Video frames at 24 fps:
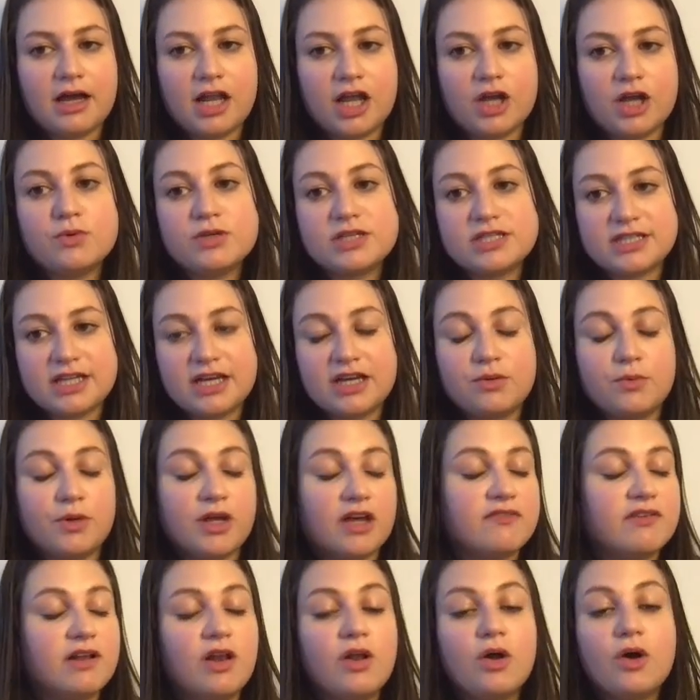like we said, we
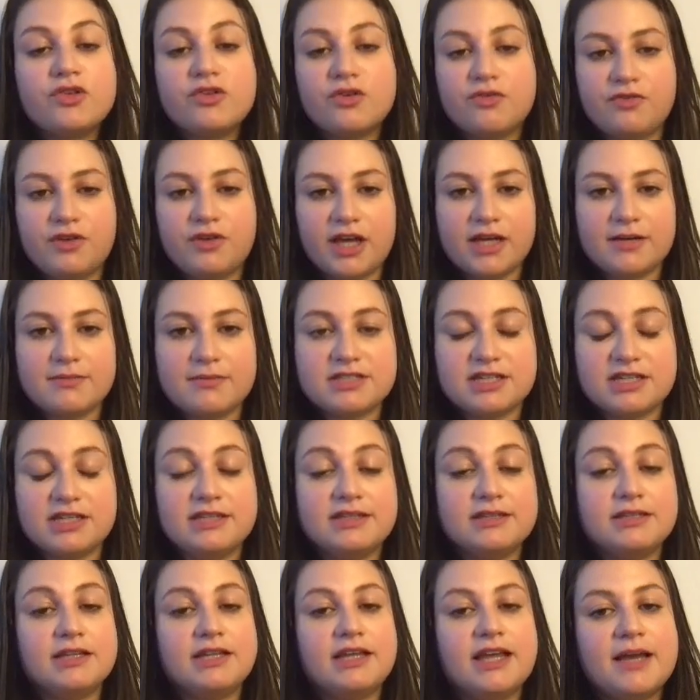have a lot of games, and
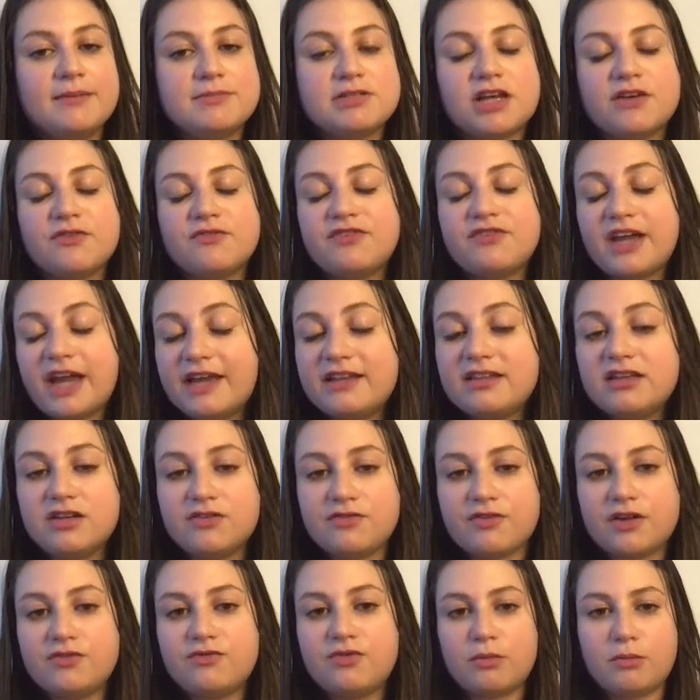the games are very
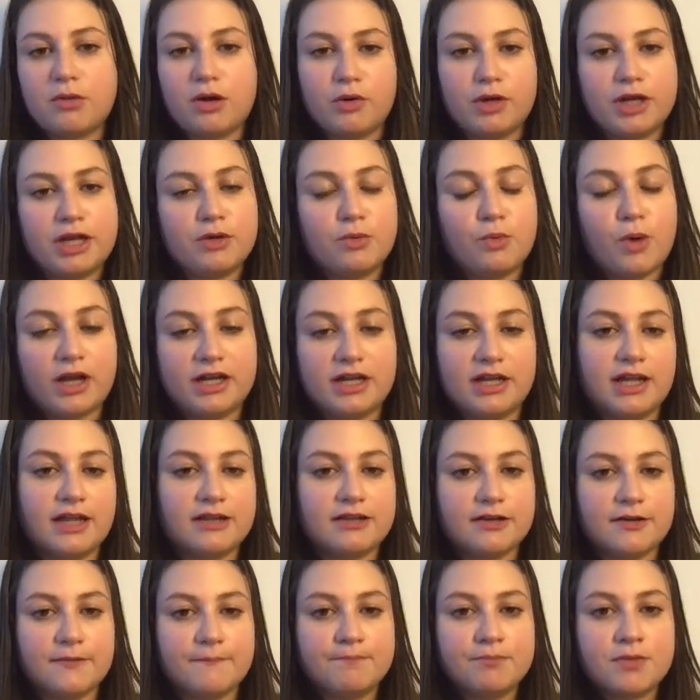different from one
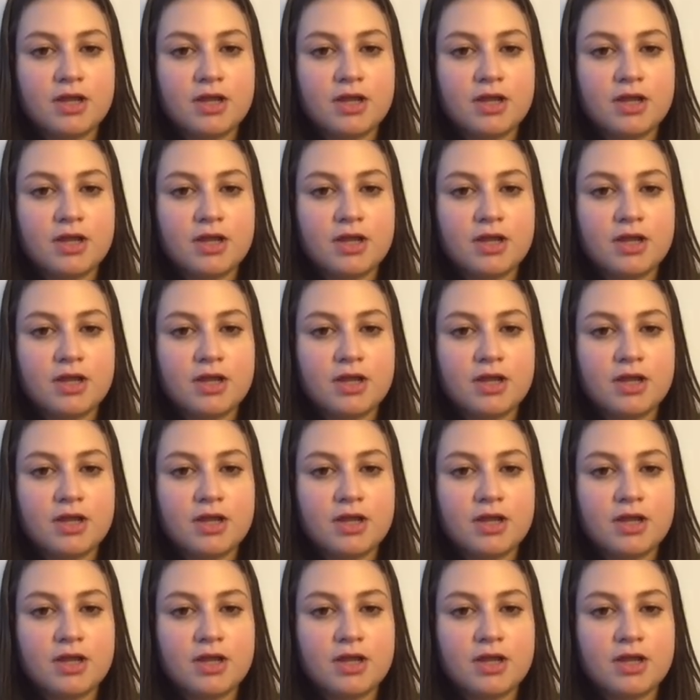another.